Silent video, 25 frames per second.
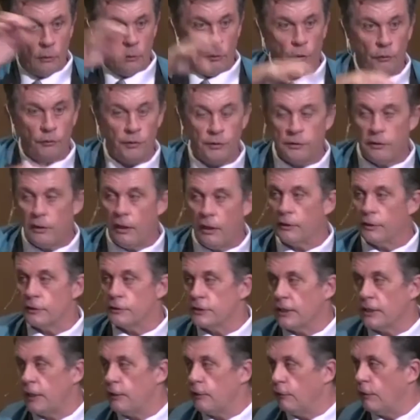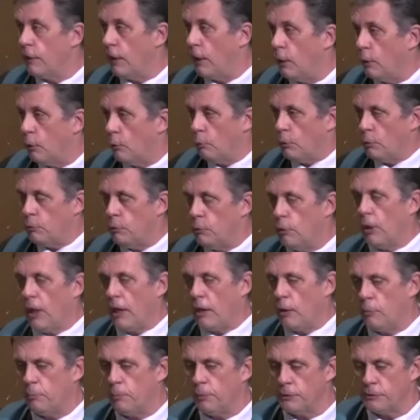over to the other side of the hill. Will you
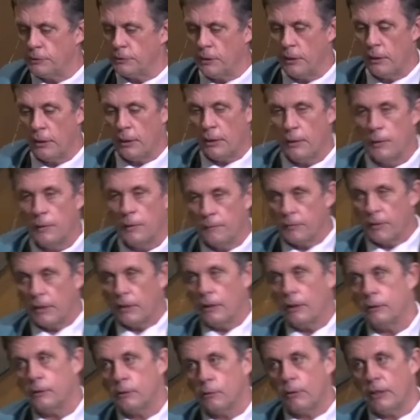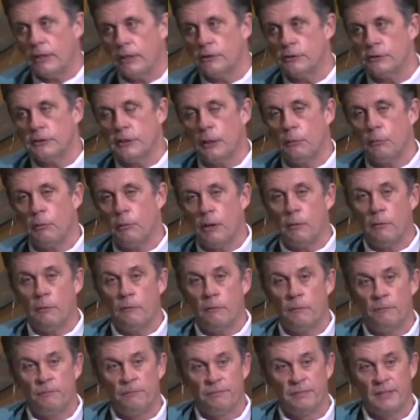help us? And the little engine said, well,
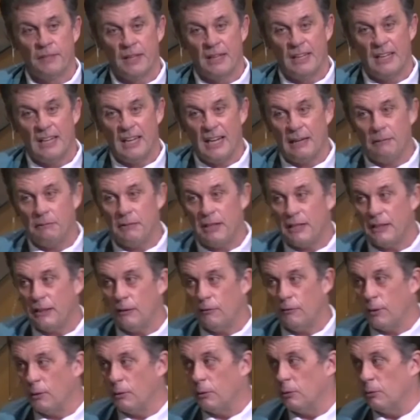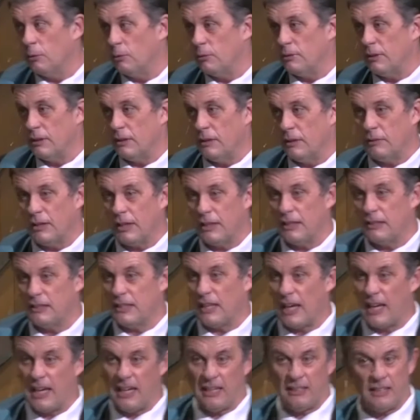I'm kind of old and I'm kind of
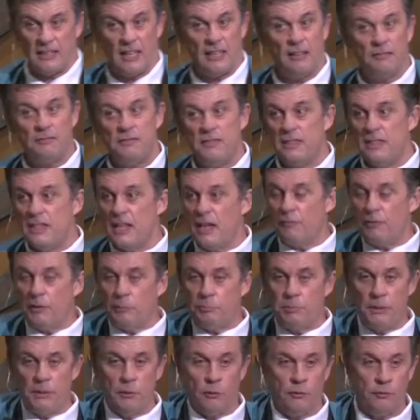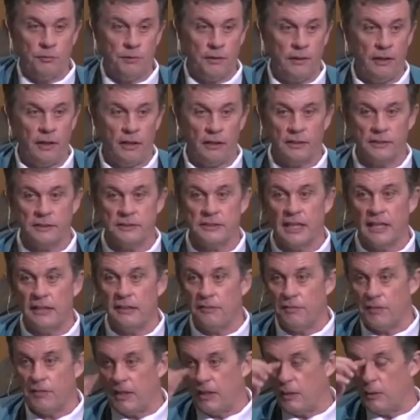tired, and I've never been over the other side
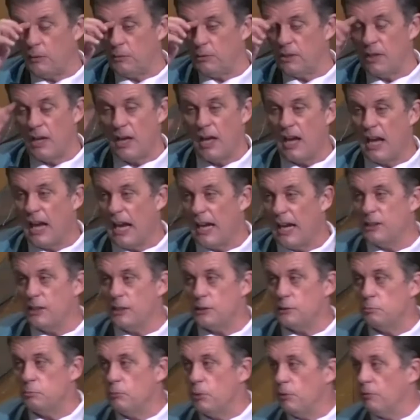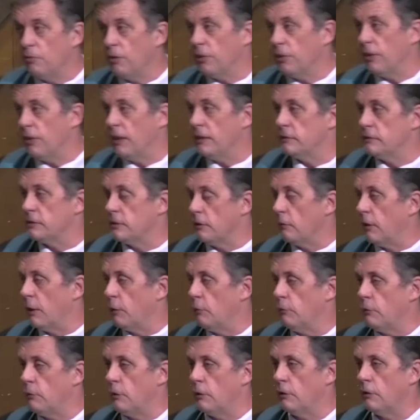of the hills. I just move things
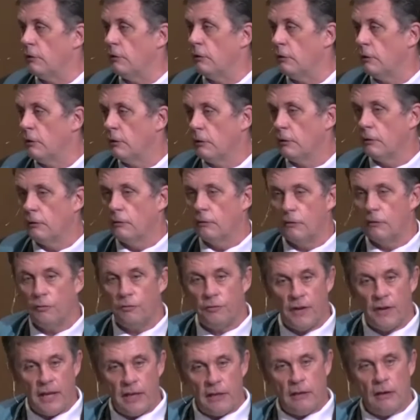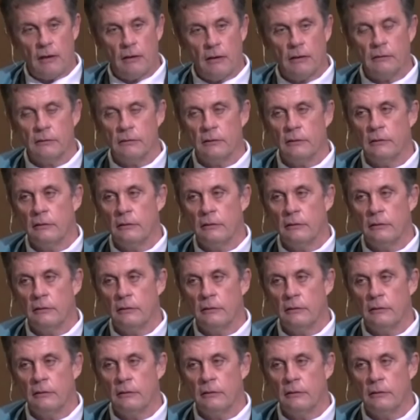around the freight yard.